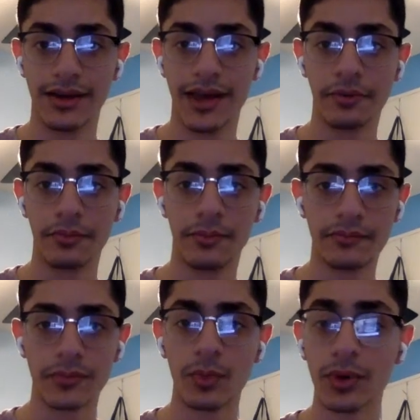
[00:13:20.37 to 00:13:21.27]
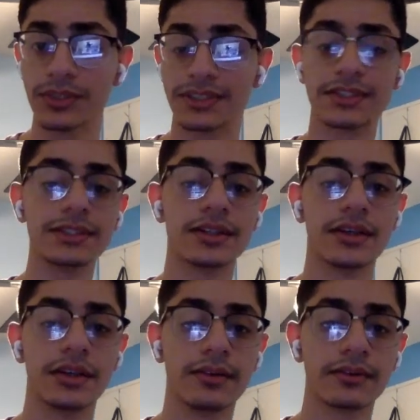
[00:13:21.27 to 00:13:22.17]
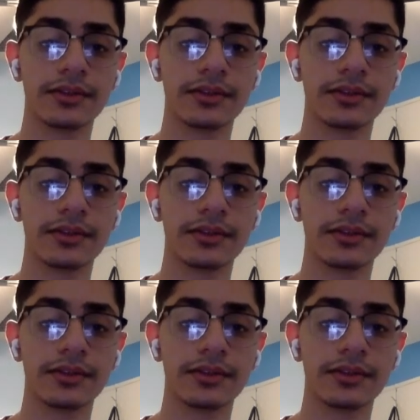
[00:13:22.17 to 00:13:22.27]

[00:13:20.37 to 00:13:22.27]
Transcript: and what we see in,